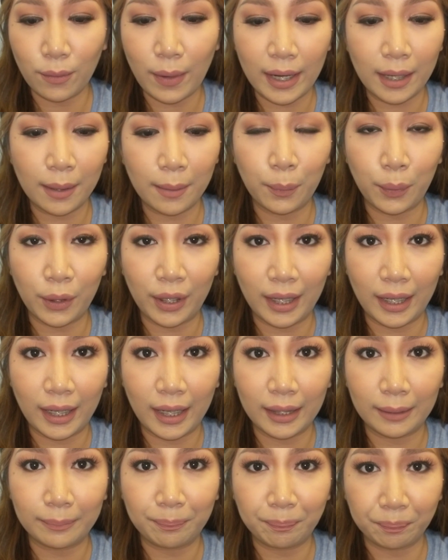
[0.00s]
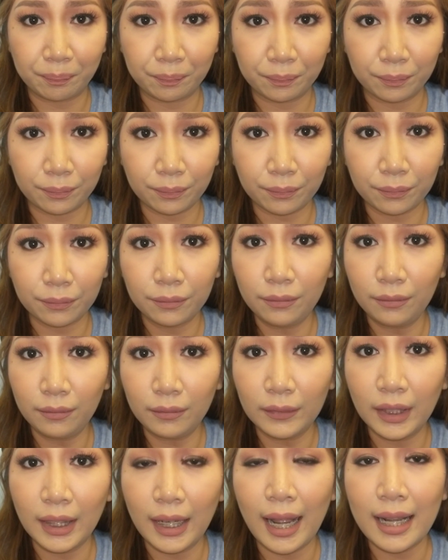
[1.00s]
as 9 out of 10 is
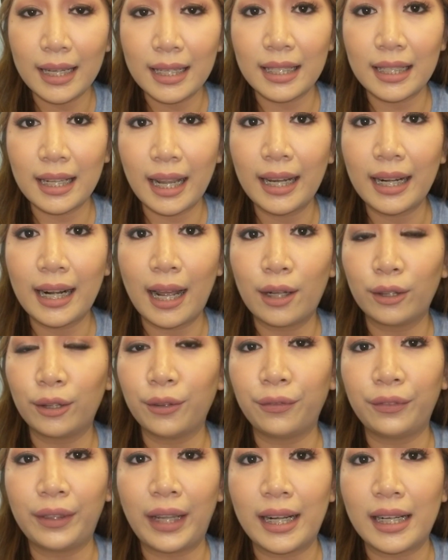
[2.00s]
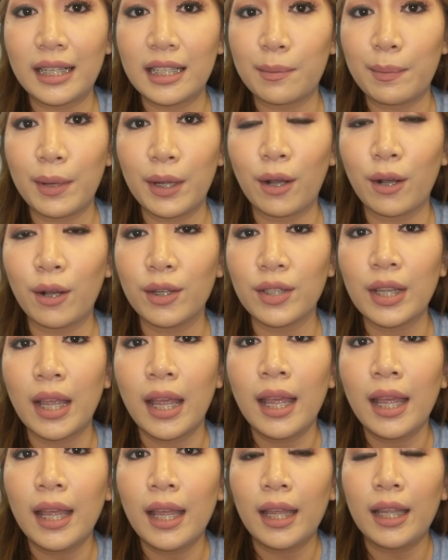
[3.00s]
because I can survive
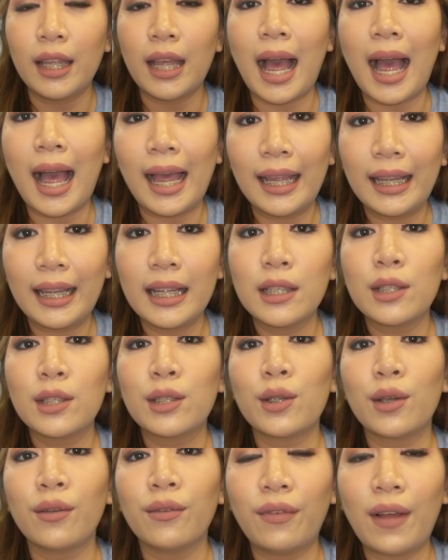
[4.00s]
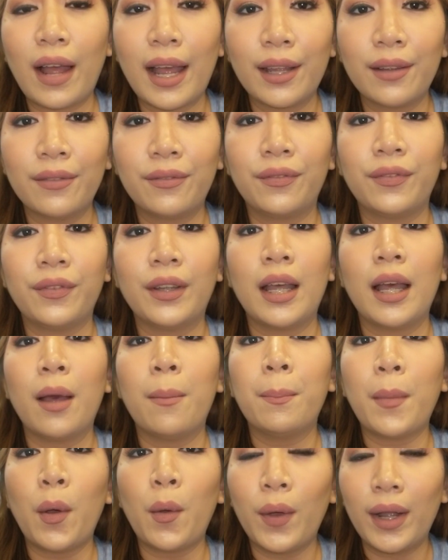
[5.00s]
mawala na lahat yung
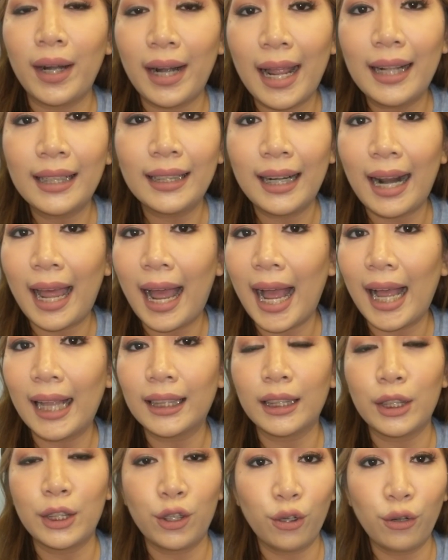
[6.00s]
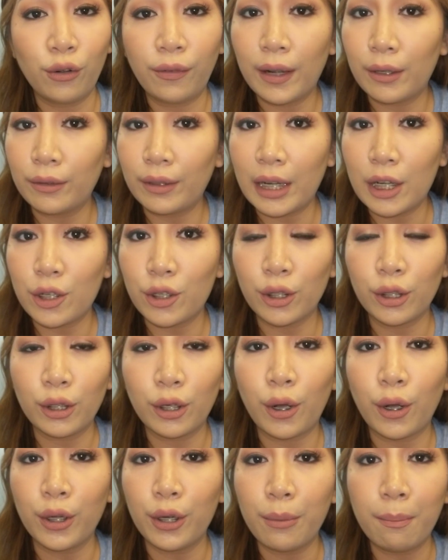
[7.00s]
foundation ko, yung bag ko ng foundation.
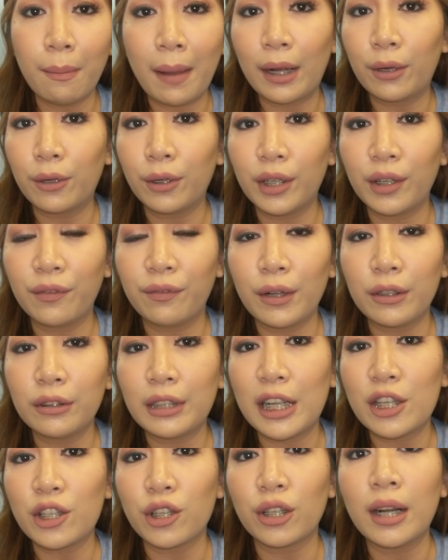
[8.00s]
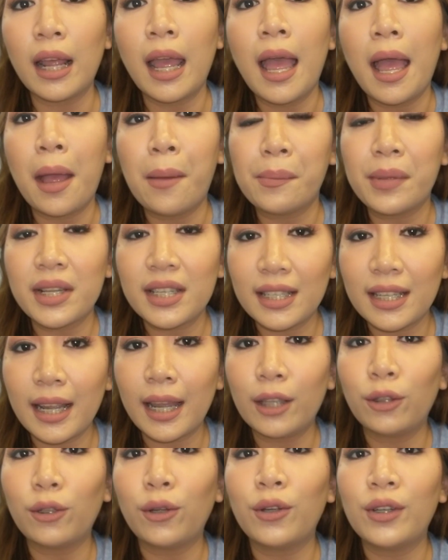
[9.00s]
Basta ito na sa akin, I will
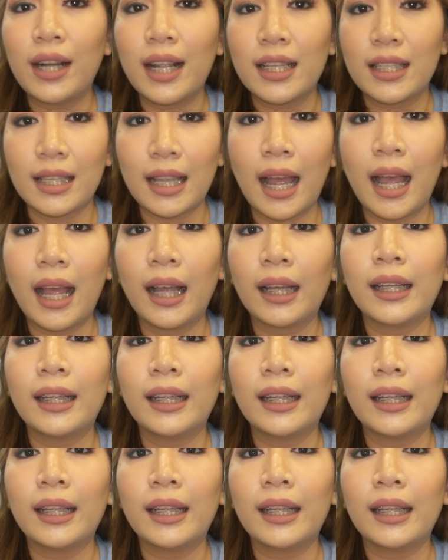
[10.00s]
definitely survive.